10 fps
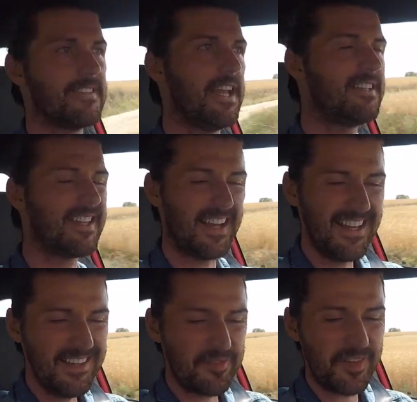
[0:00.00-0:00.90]
It kind
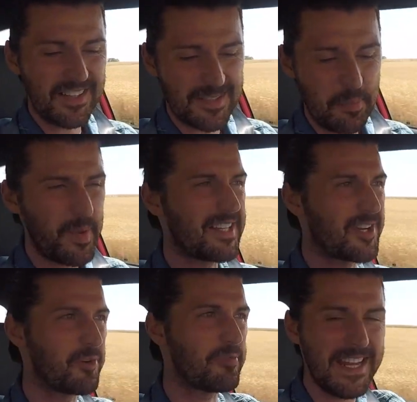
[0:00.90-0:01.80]
of feels a bit
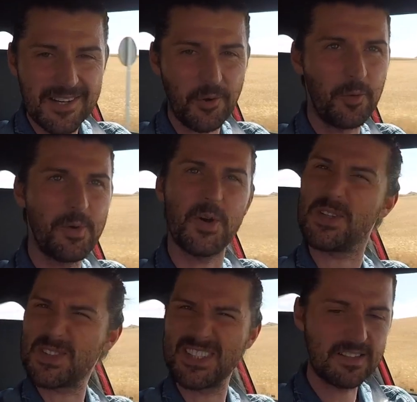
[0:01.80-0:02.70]
Korean almost.